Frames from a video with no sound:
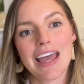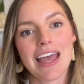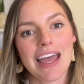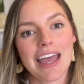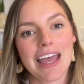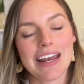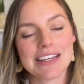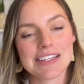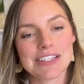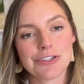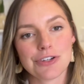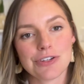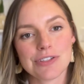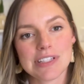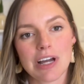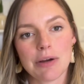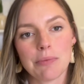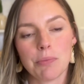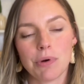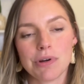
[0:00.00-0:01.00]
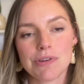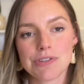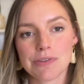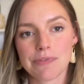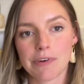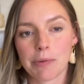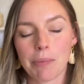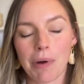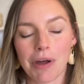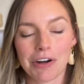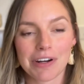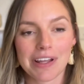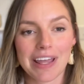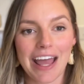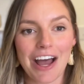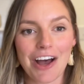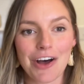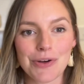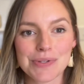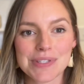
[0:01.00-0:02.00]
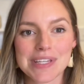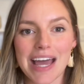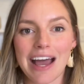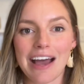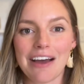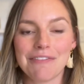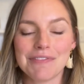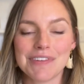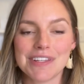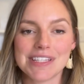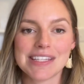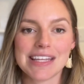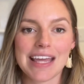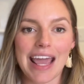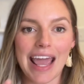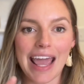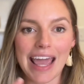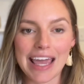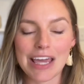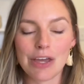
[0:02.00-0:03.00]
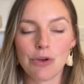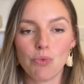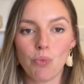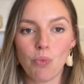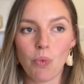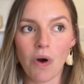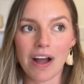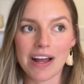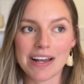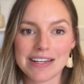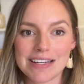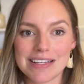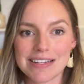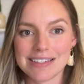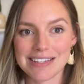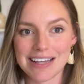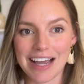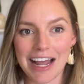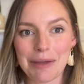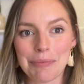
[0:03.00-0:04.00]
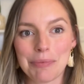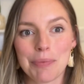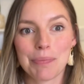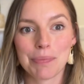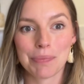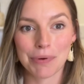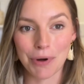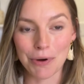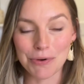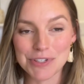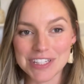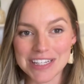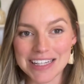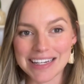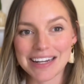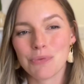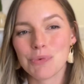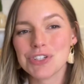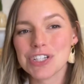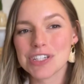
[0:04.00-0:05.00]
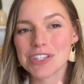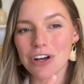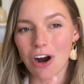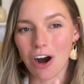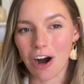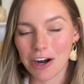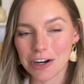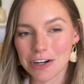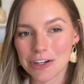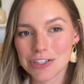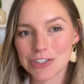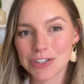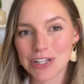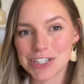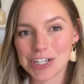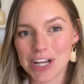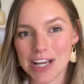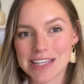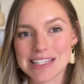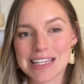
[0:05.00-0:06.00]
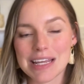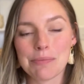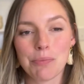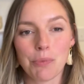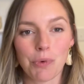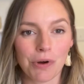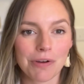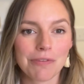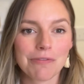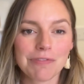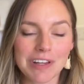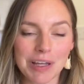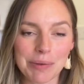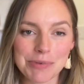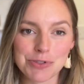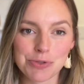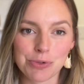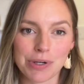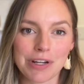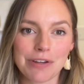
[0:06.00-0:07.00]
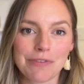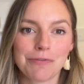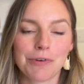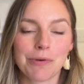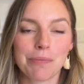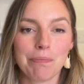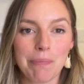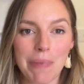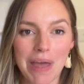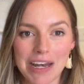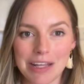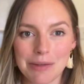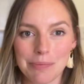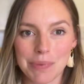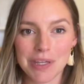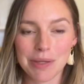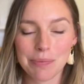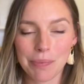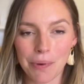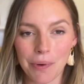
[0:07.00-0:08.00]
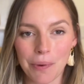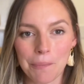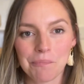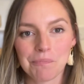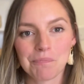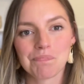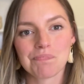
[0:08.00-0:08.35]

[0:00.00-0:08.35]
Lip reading: And as it turns out, most of our modern cows have this A1 type protein, which is harder to digest and more inflammatory for many people.